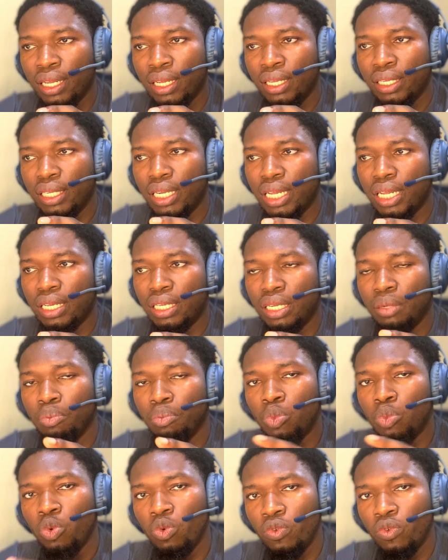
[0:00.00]
then the
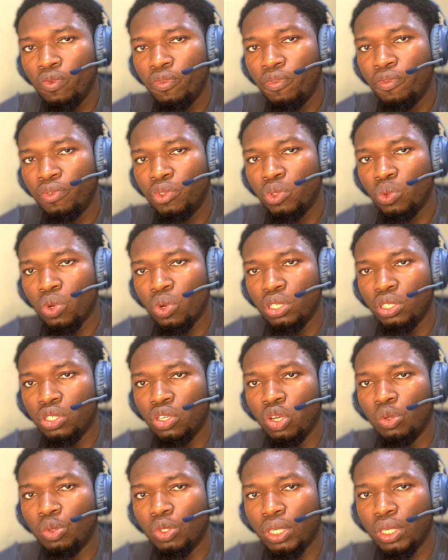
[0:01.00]
move towards the
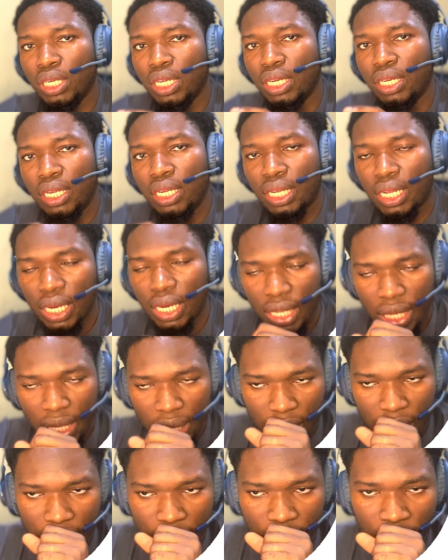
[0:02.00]
option, then the click
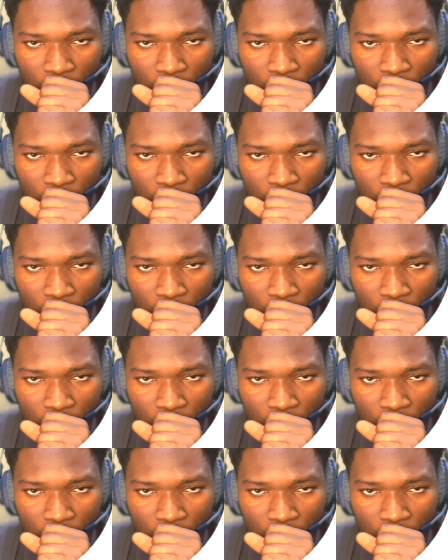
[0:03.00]
again,